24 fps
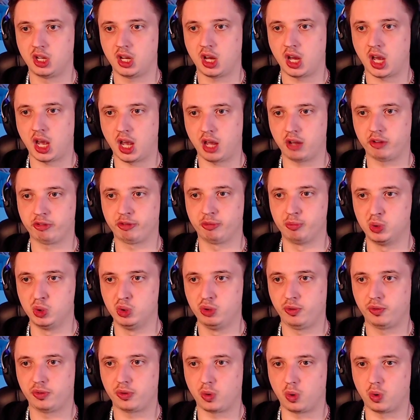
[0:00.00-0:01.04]
have
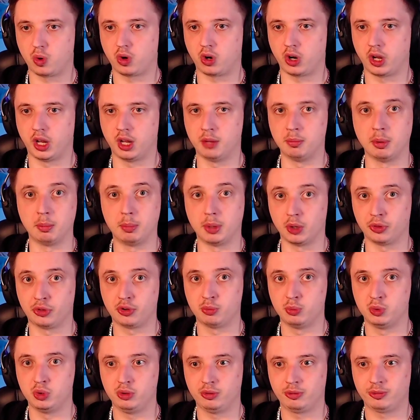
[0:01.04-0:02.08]
moved, or I am about to
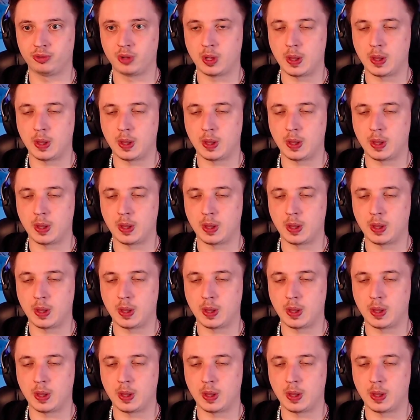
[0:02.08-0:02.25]
move.